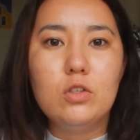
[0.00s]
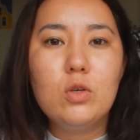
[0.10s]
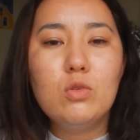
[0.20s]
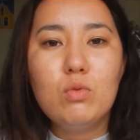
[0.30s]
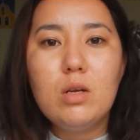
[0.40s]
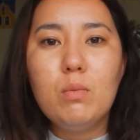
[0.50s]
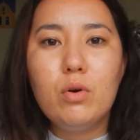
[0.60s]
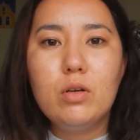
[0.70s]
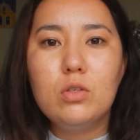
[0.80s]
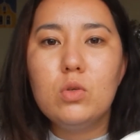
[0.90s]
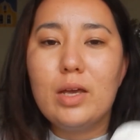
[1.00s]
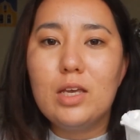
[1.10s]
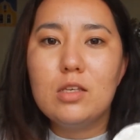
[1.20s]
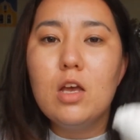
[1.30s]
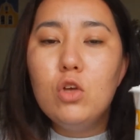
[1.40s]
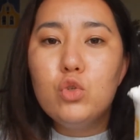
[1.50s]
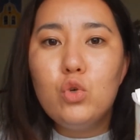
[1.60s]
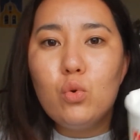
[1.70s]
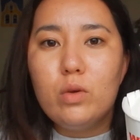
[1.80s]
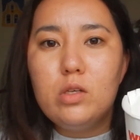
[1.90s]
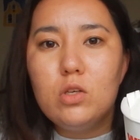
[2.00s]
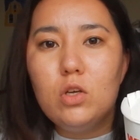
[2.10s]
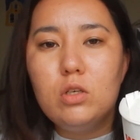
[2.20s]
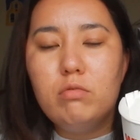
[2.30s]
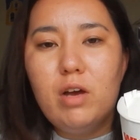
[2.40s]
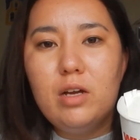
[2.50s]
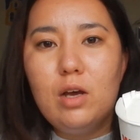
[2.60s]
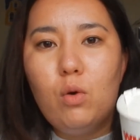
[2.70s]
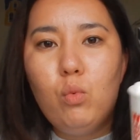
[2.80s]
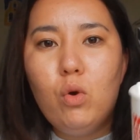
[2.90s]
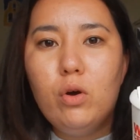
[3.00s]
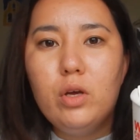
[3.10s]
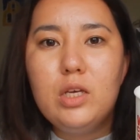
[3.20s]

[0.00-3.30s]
So it's really important to, I guess, do your research and find out what